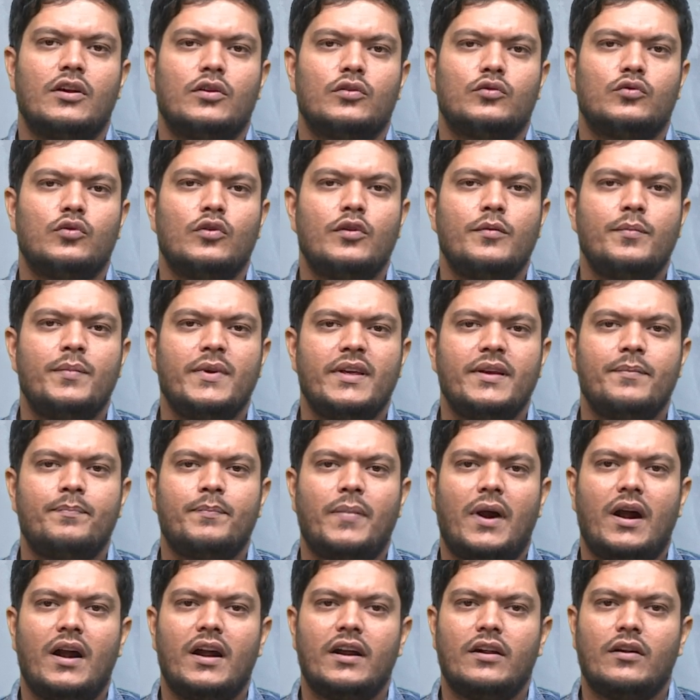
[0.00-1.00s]
should be
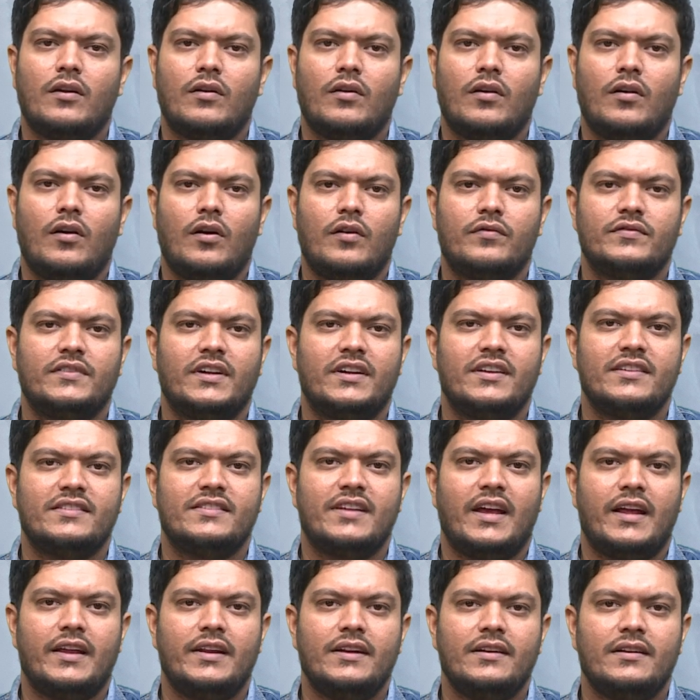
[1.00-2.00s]
part of the
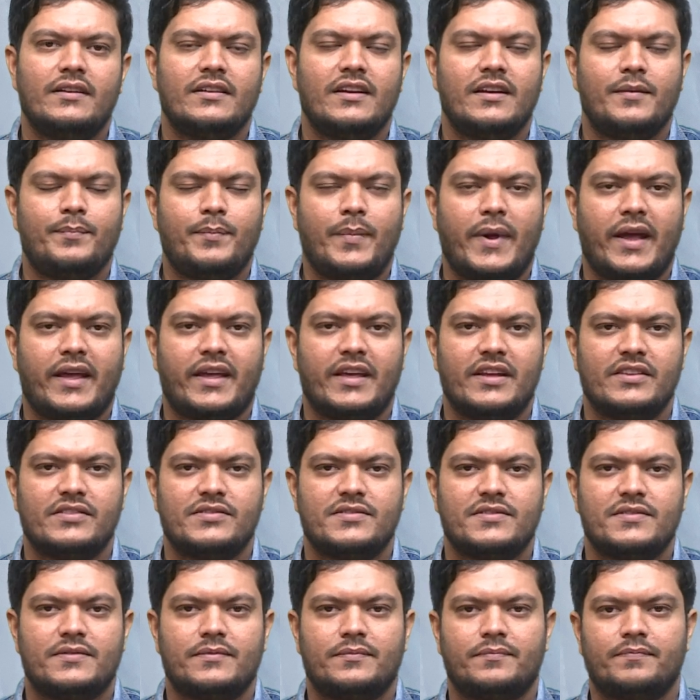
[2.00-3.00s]
design
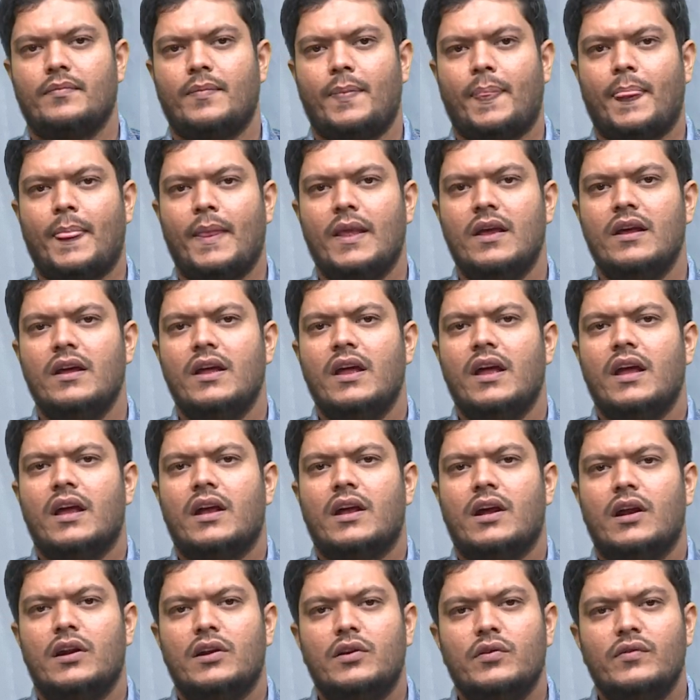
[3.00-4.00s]
package.
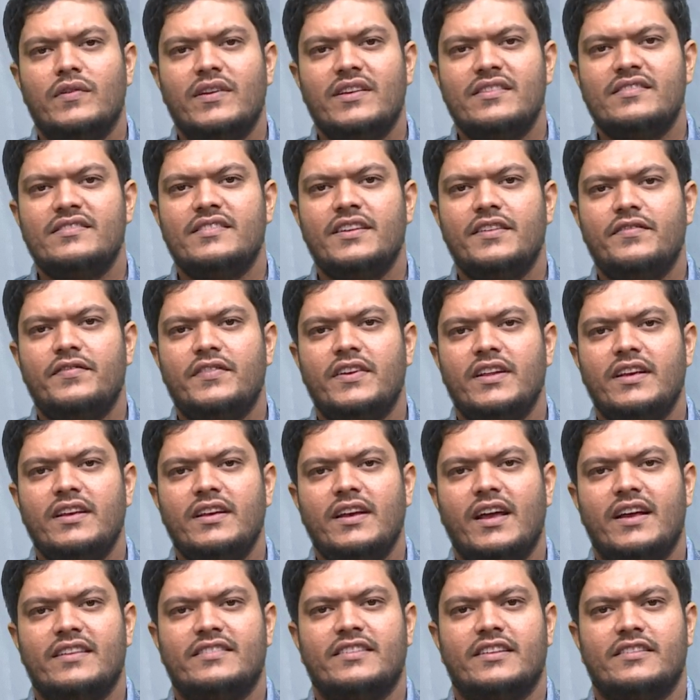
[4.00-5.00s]
Continuous safety
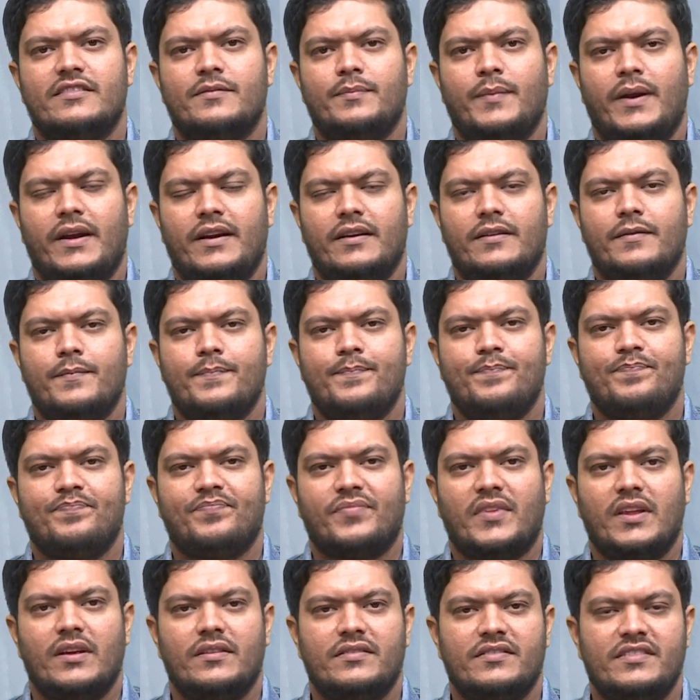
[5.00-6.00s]
assessment.
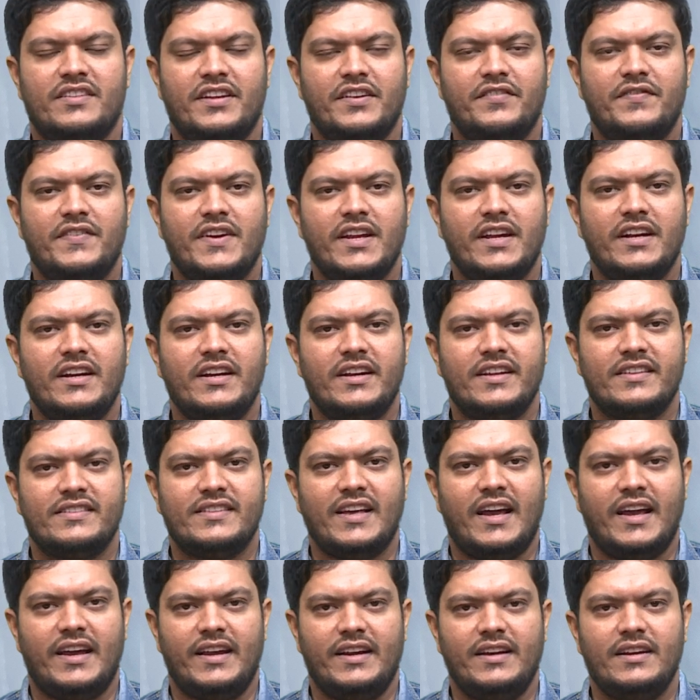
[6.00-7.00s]
Safety in
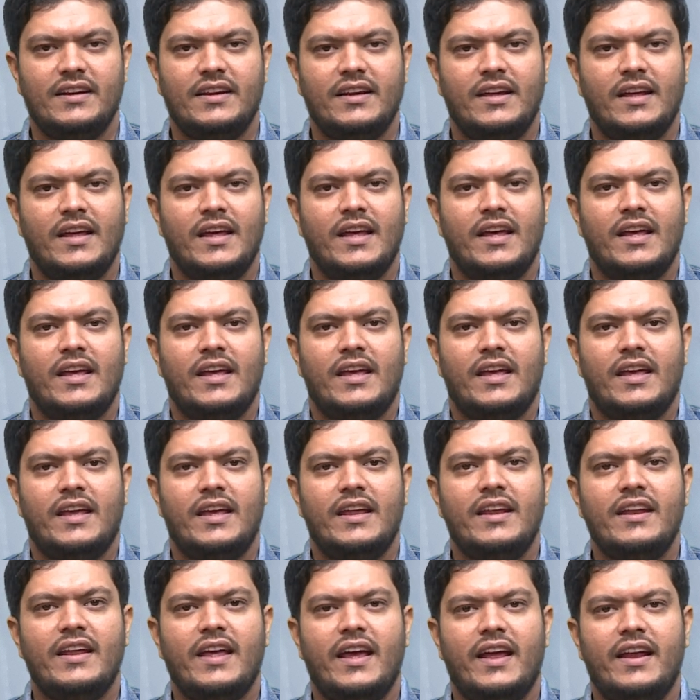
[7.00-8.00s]
design
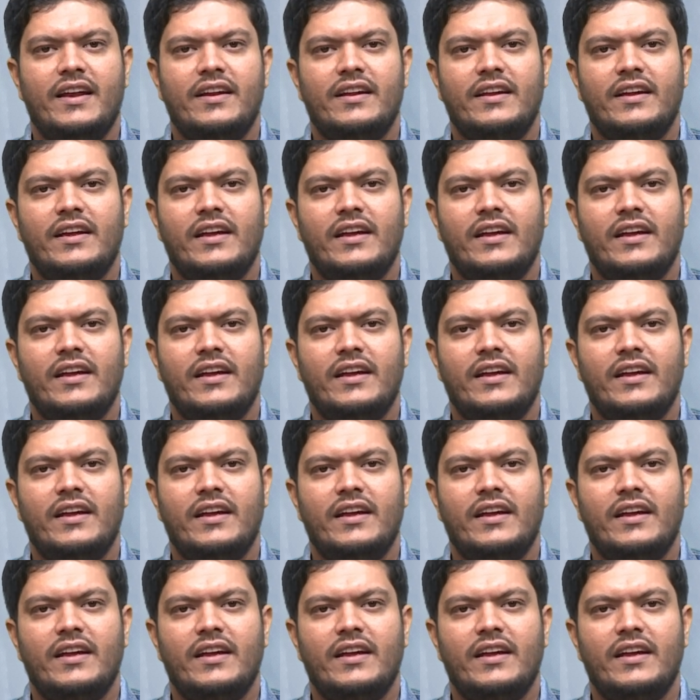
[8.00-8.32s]
in an